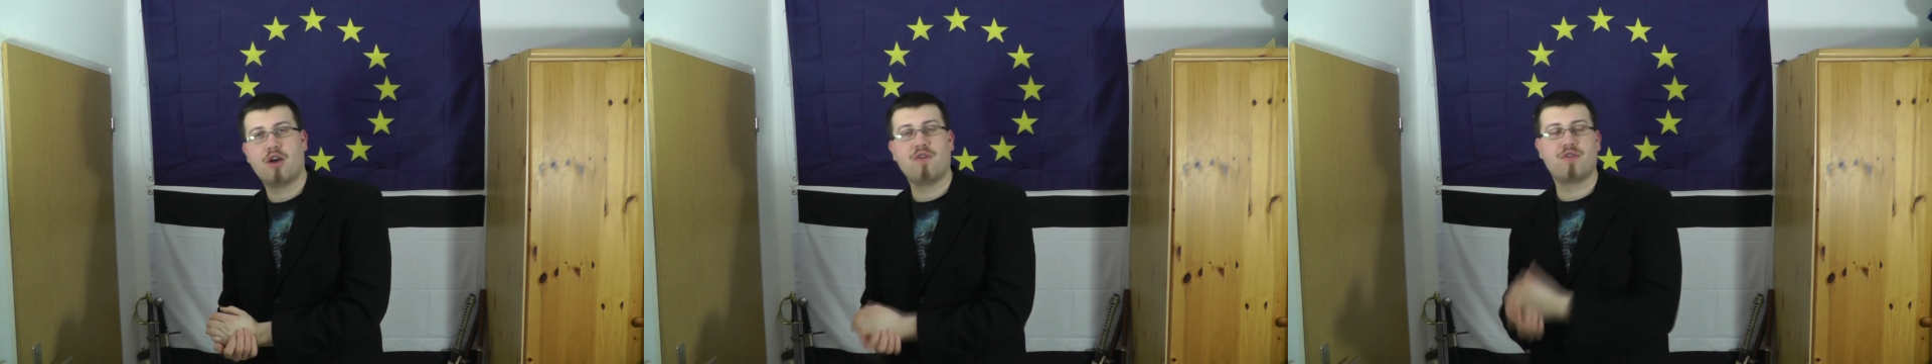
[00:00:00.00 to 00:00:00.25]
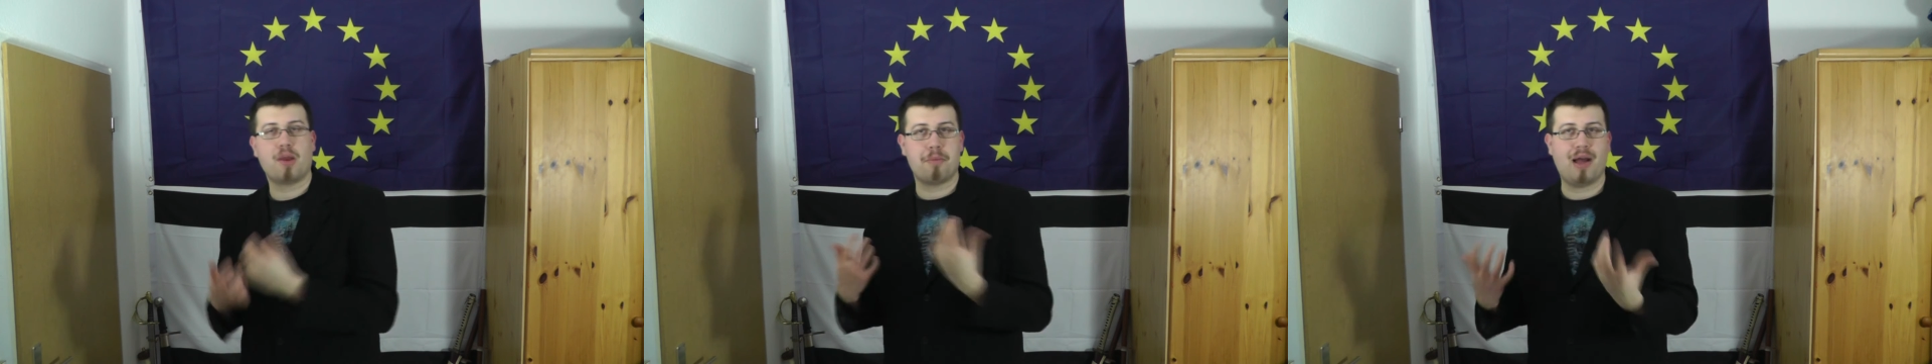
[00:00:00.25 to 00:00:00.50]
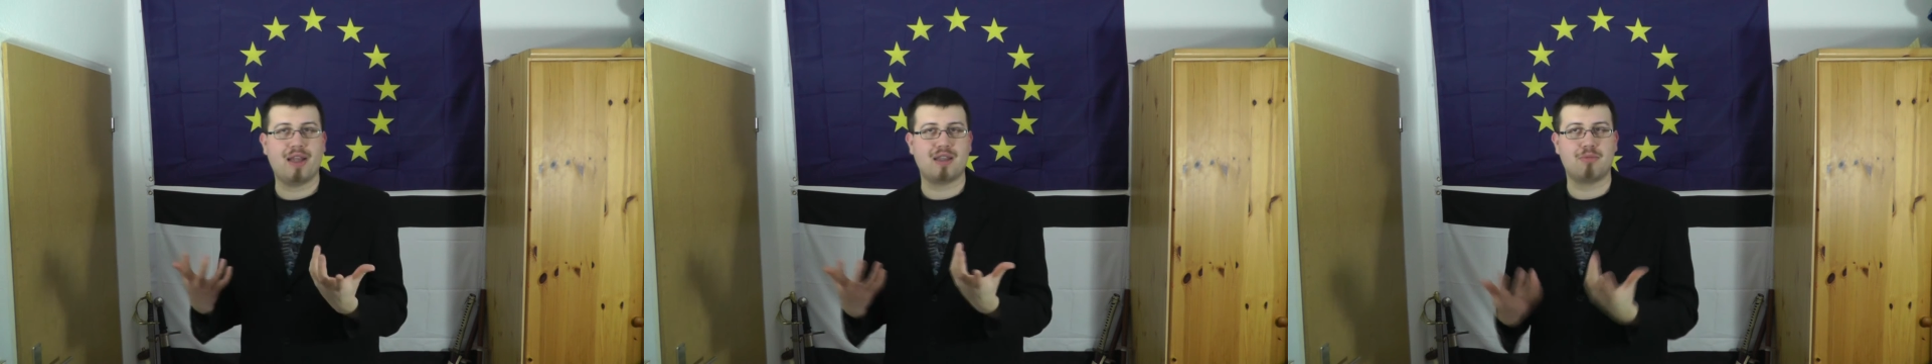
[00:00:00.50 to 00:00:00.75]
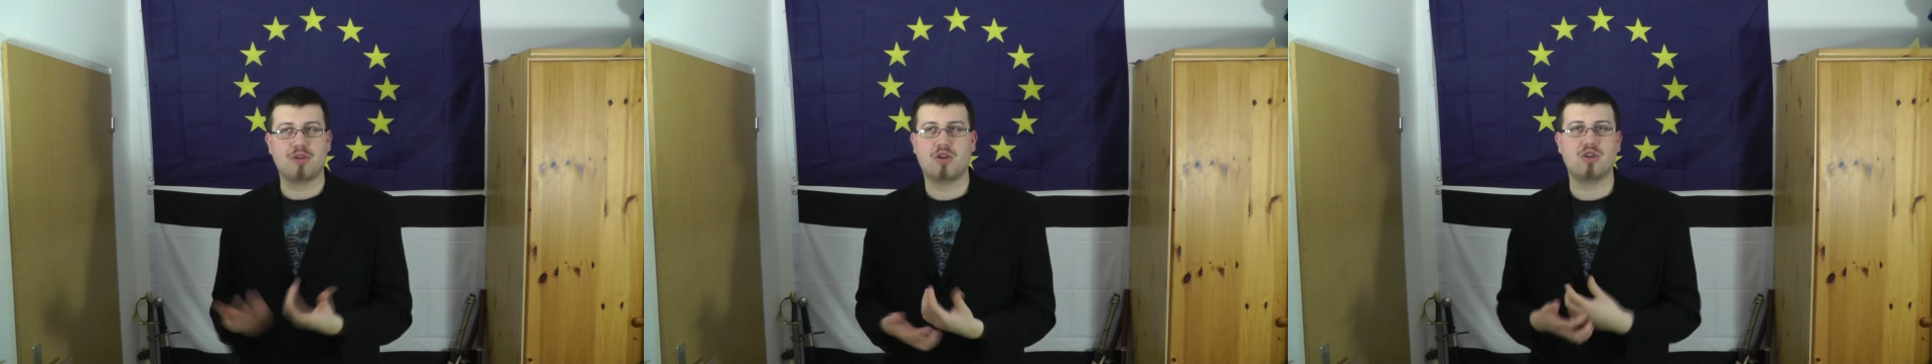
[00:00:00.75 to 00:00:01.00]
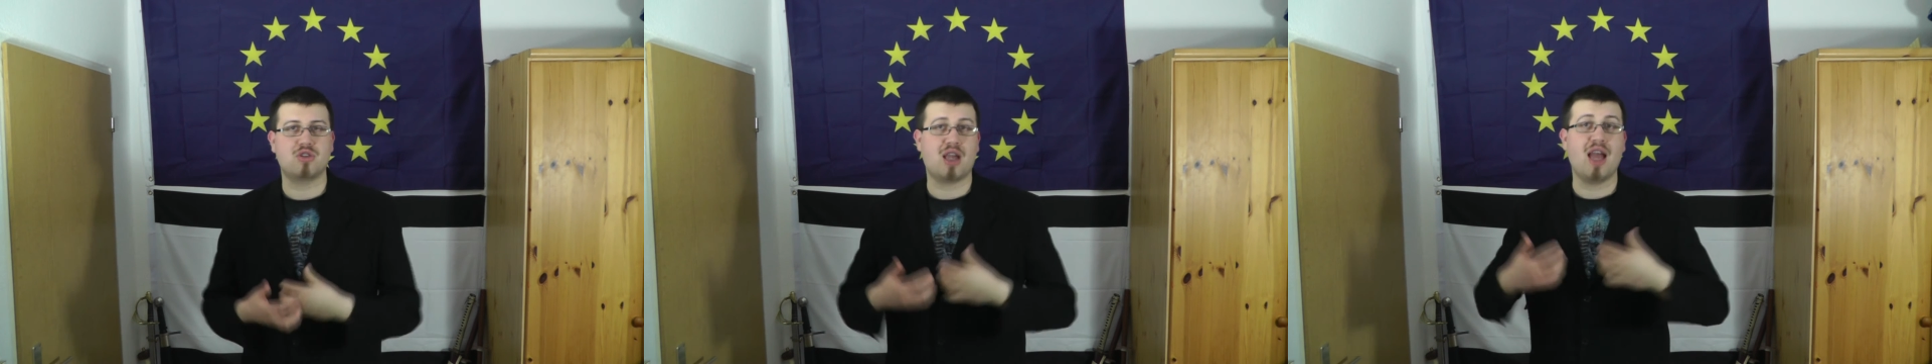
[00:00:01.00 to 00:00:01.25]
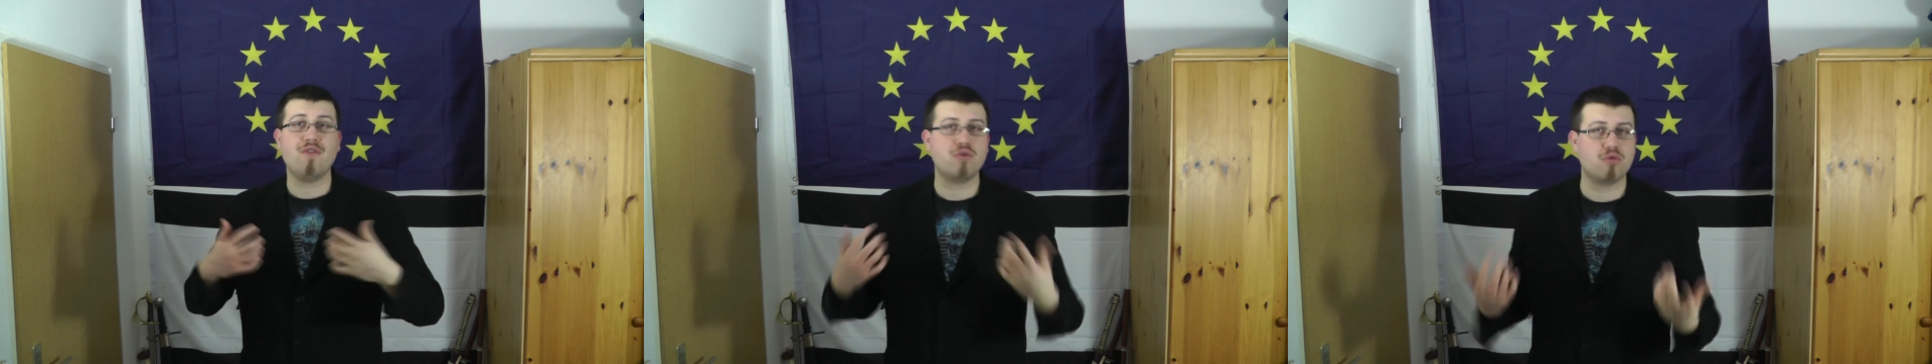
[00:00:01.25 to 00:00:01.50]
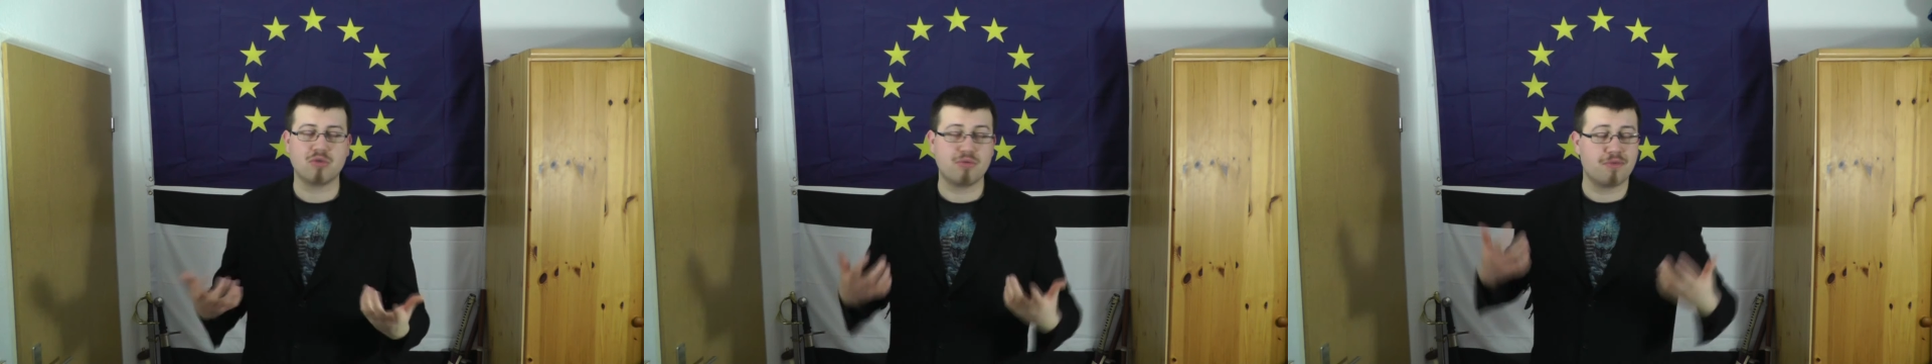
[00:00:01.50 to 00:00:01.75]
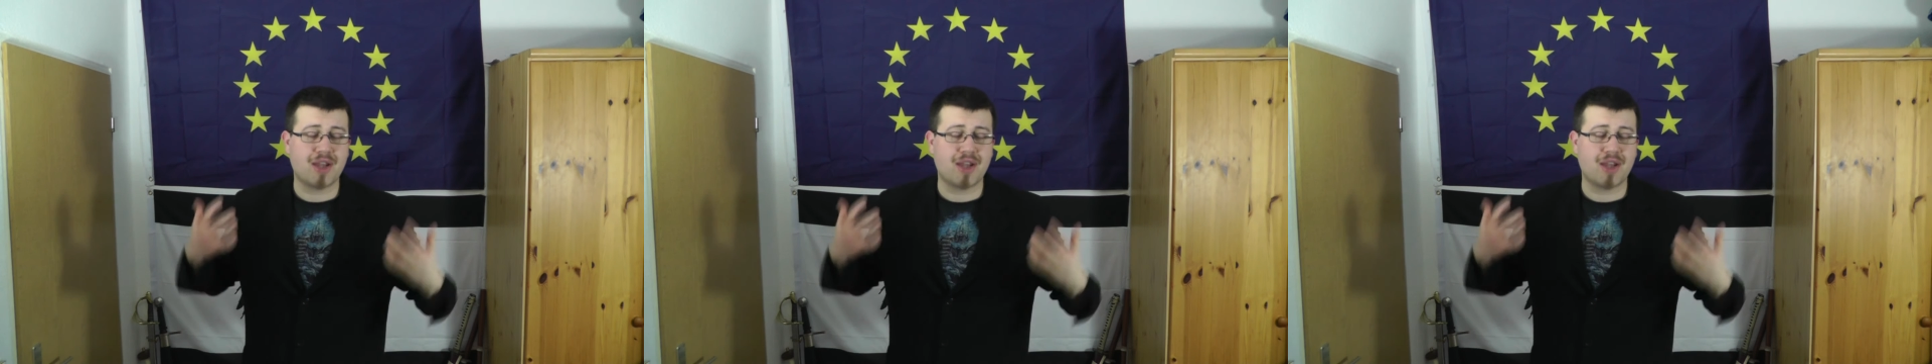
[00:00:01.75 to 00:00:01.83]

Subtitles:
off your body because you have to